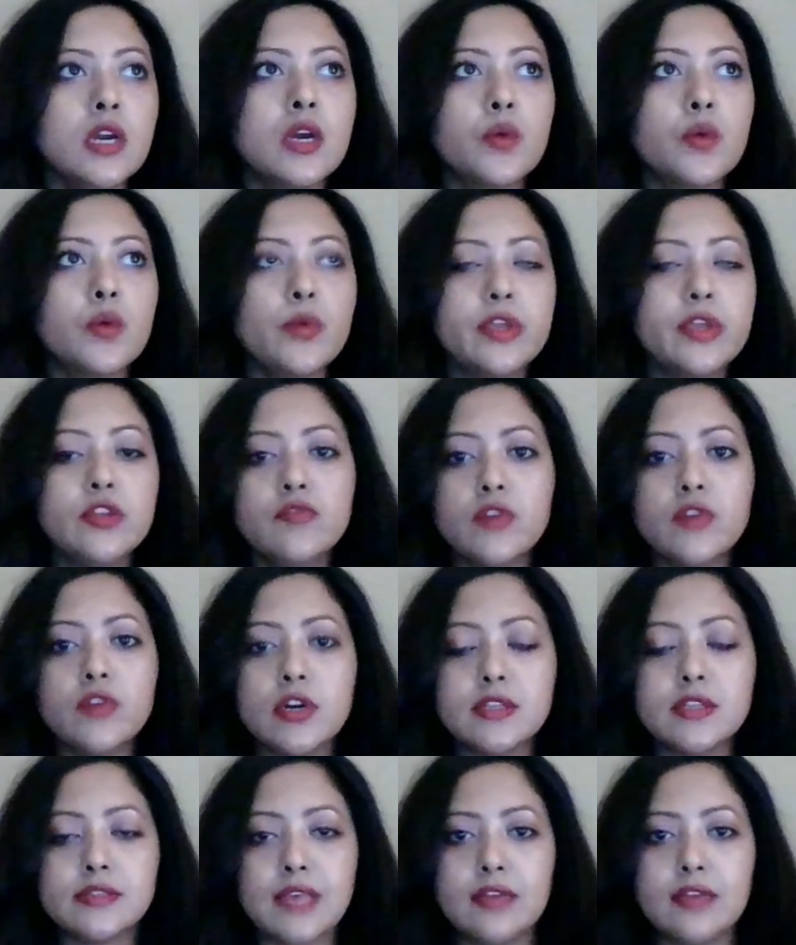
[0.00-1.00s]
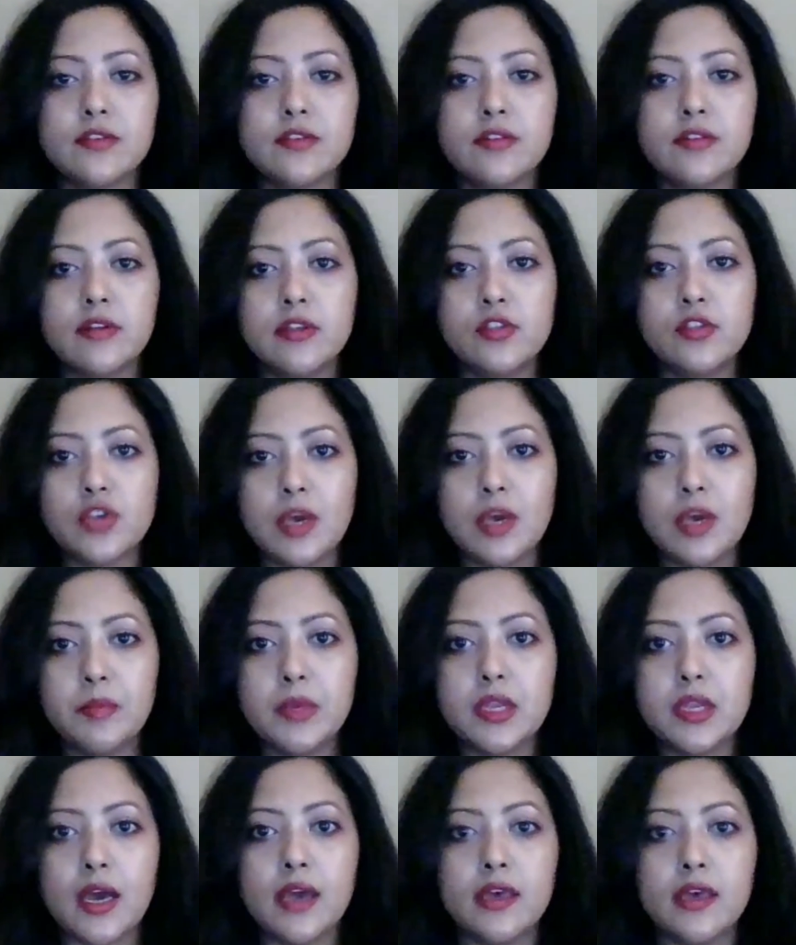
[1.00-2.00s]
When you've got Saturn in
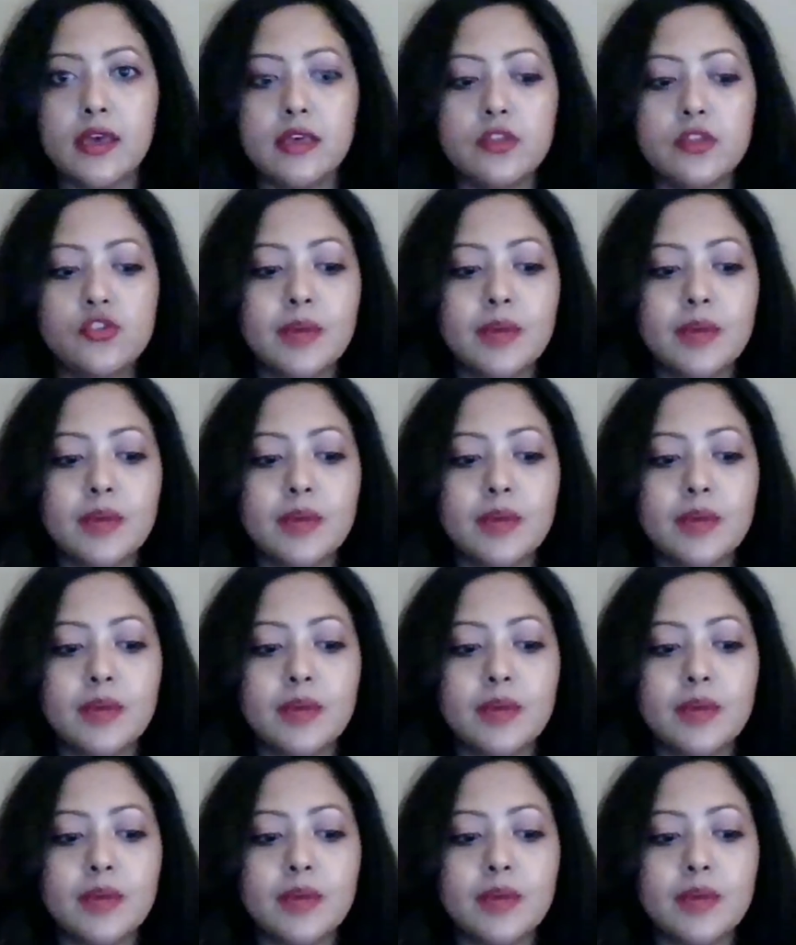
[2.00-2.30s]
Gemini,